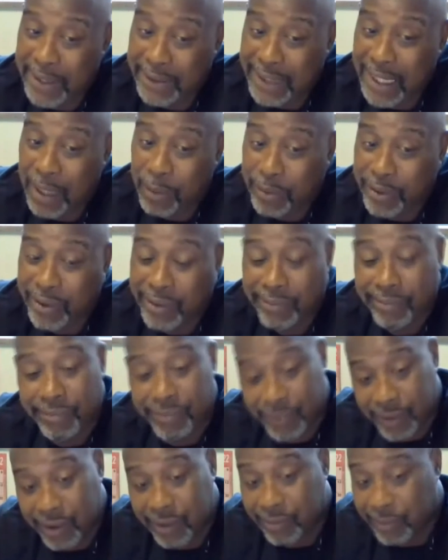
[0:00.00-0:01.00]
that was
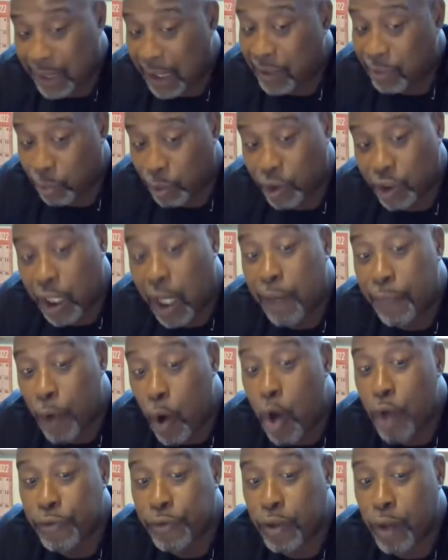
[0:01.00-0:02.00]
tough
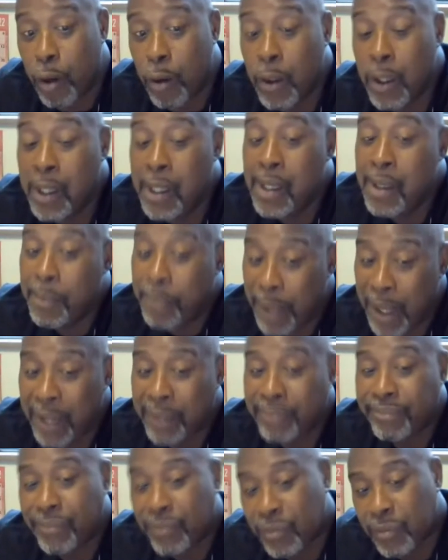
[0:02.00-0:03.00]
also.
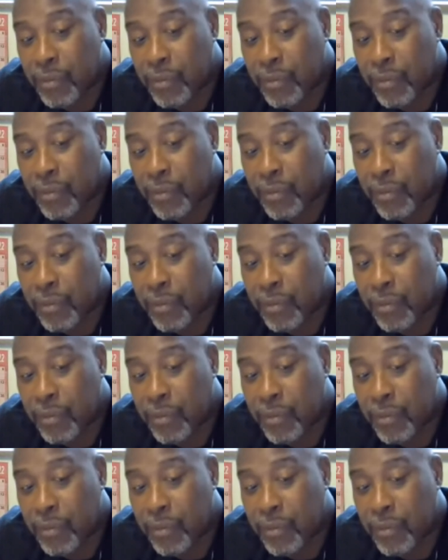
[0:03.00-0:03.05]
But